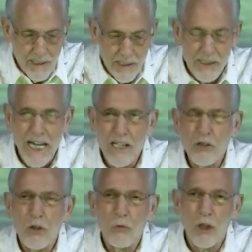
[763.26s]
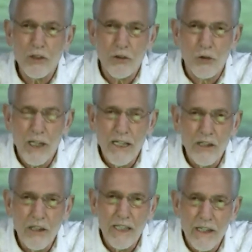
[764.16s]
Daniel was
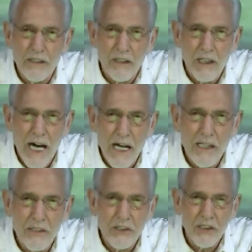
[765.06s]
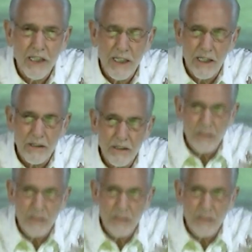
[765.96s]
greater in the lion's den